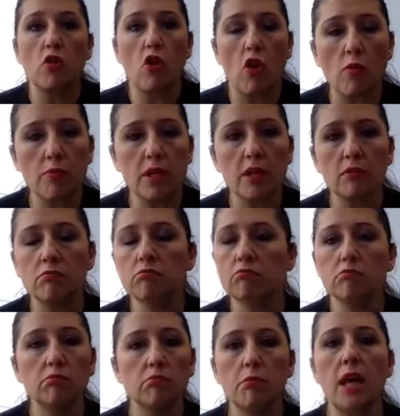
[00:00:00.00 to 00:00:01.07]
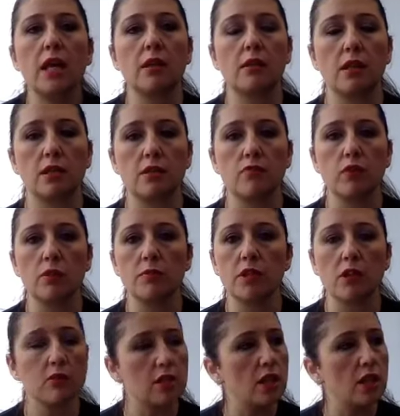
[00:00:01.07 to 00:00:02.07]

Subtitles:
hobby make things for themselves.